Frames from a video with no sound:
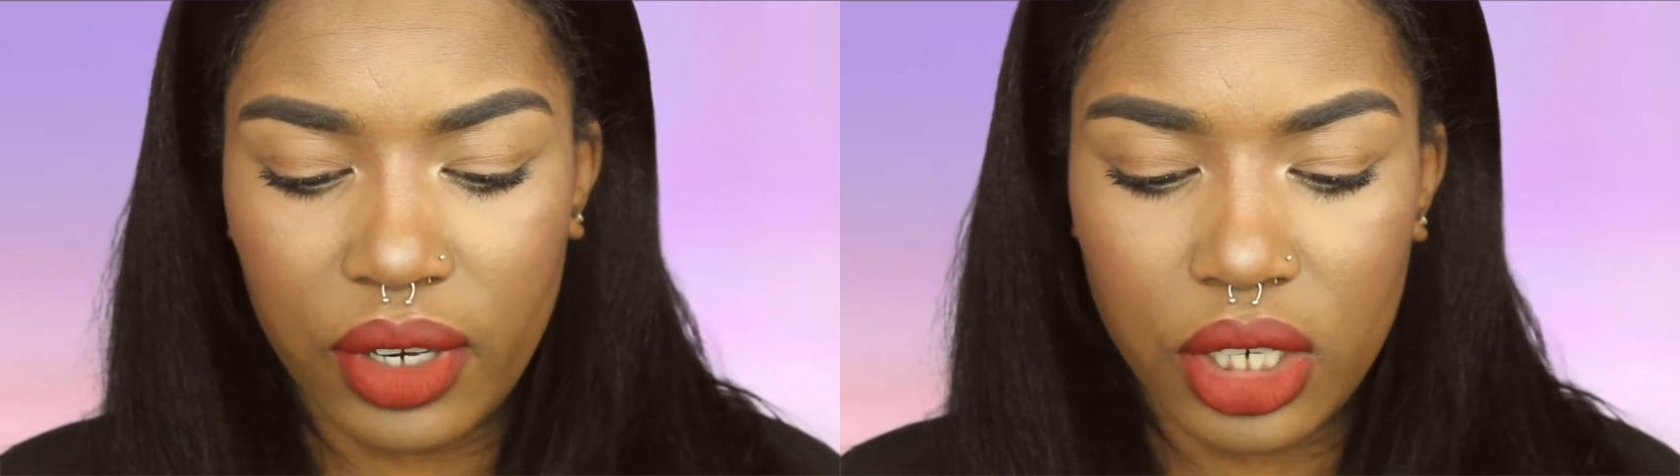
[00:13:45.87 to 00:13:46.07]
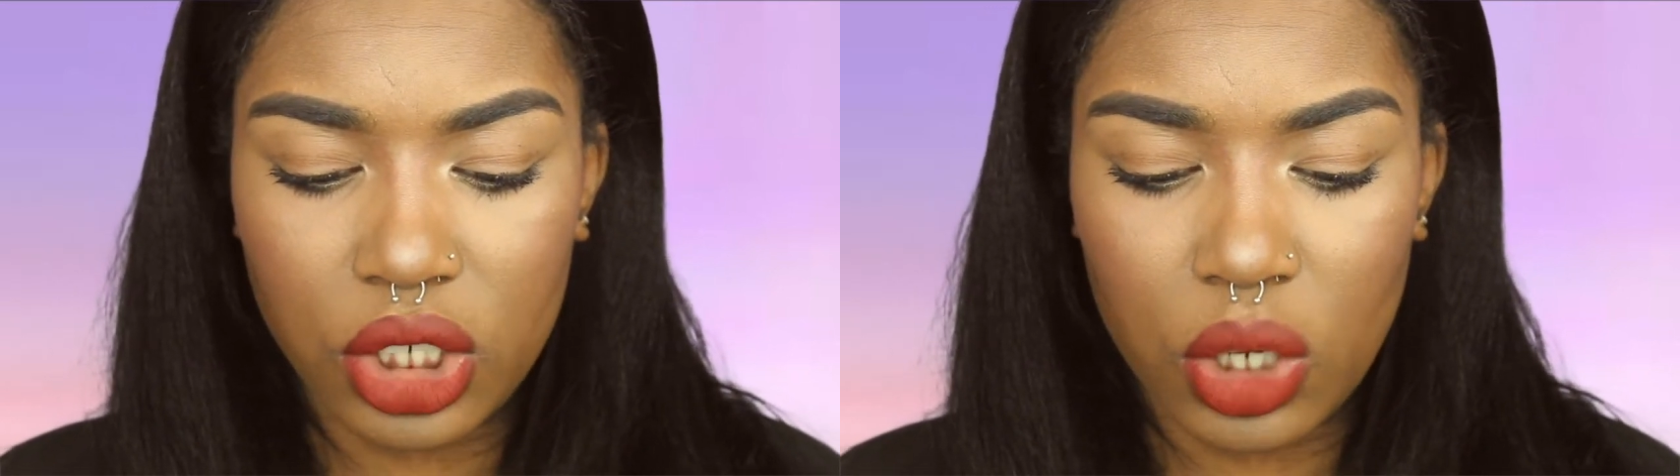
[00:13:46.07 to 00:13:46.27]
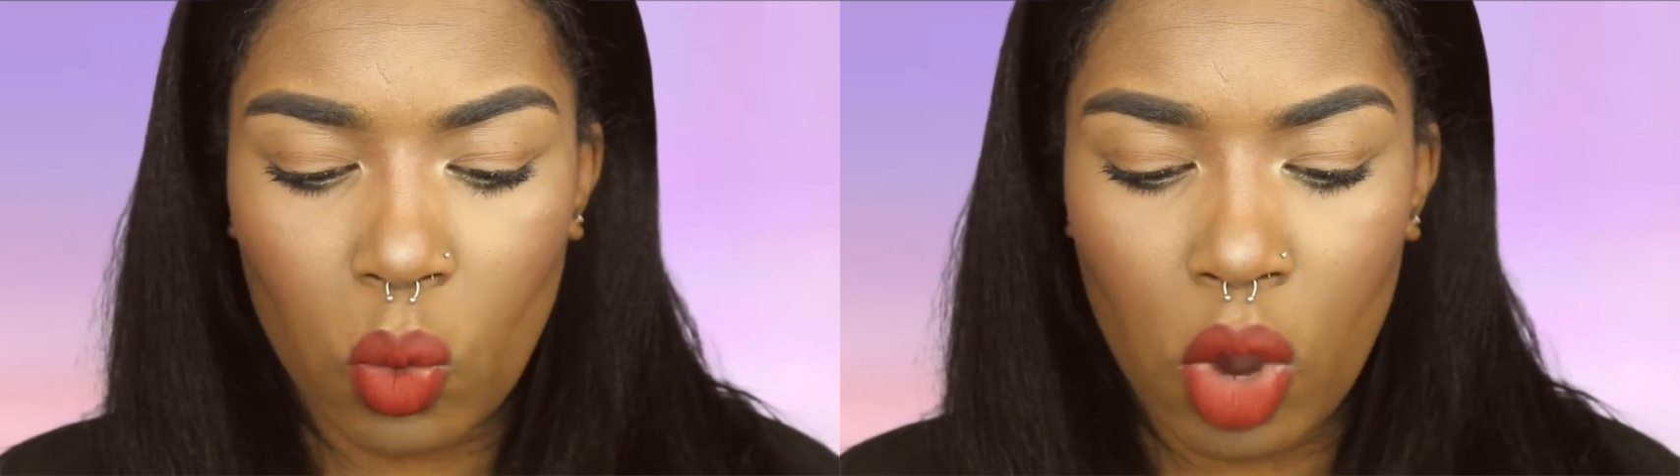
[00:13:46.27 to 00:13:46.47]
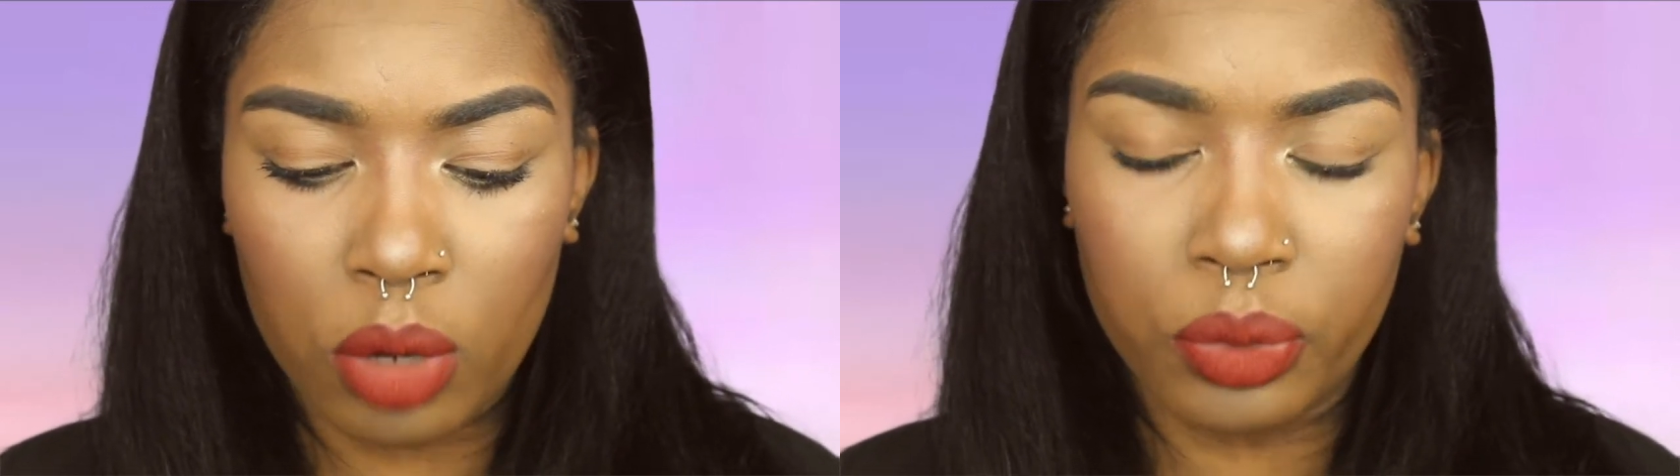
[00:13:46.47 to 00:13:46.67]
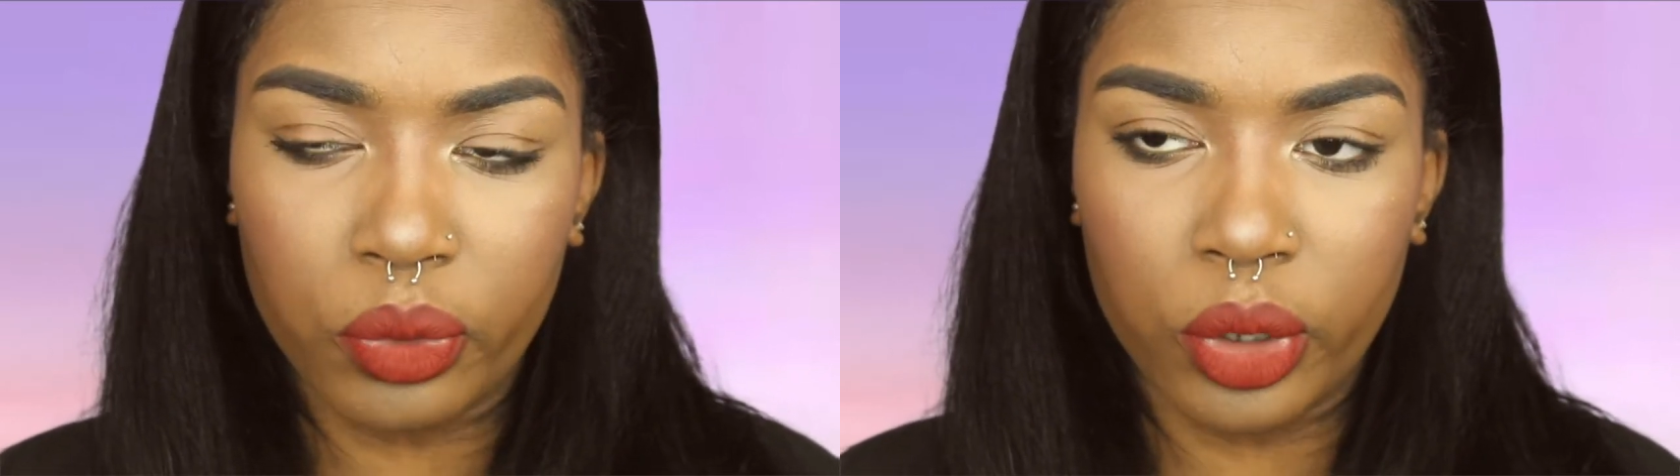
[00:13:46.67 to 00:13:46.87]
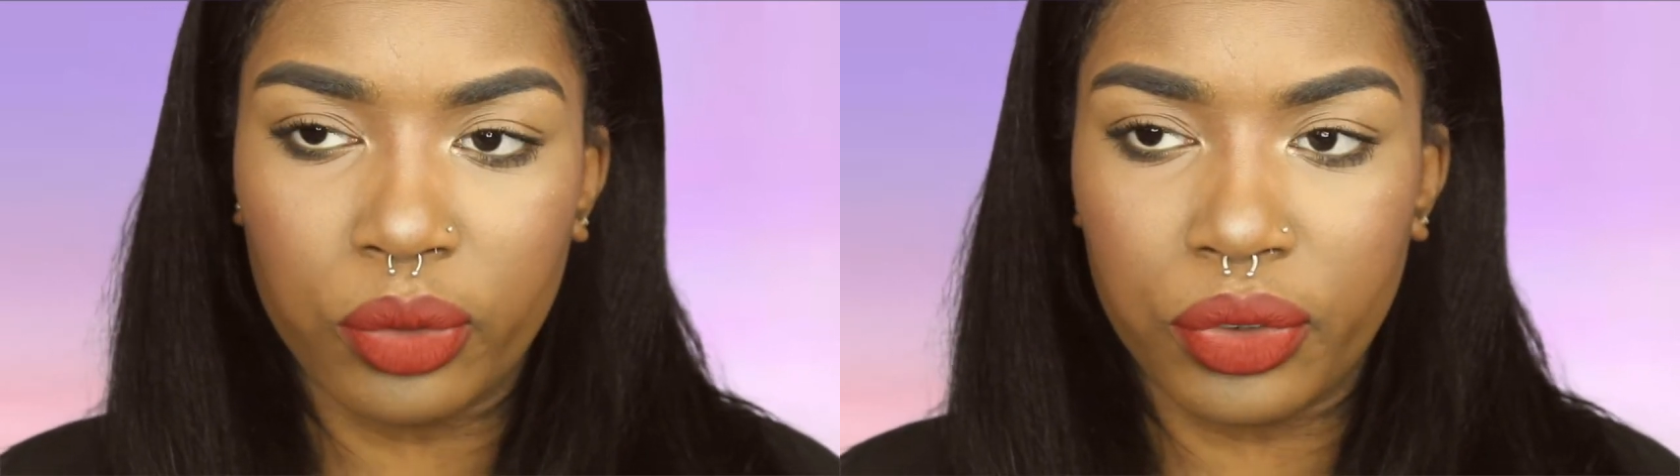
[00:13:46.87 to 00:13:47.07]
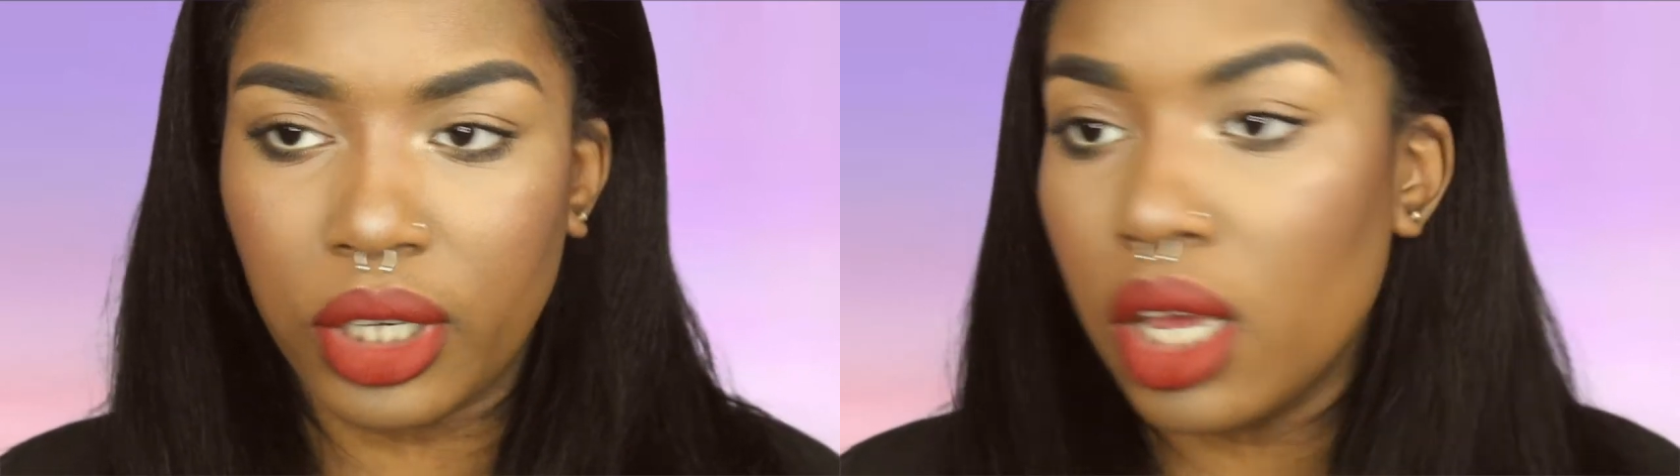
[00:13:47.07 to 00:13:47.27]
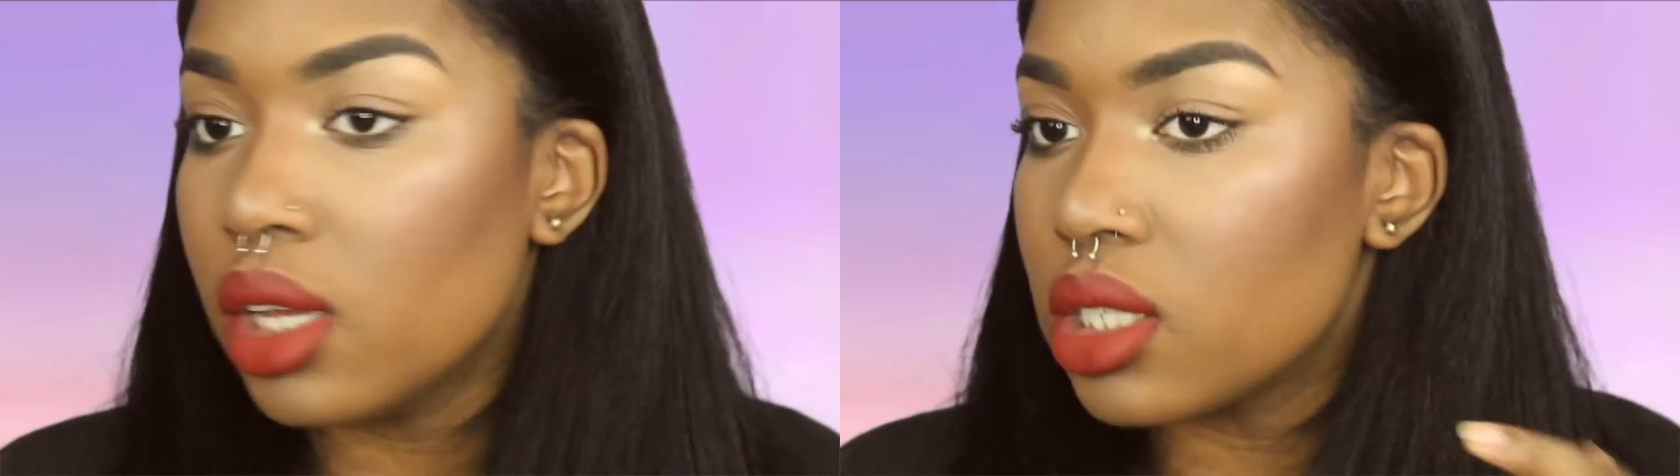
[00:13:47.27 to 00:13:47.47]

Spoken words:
finish, waterproof, oil free.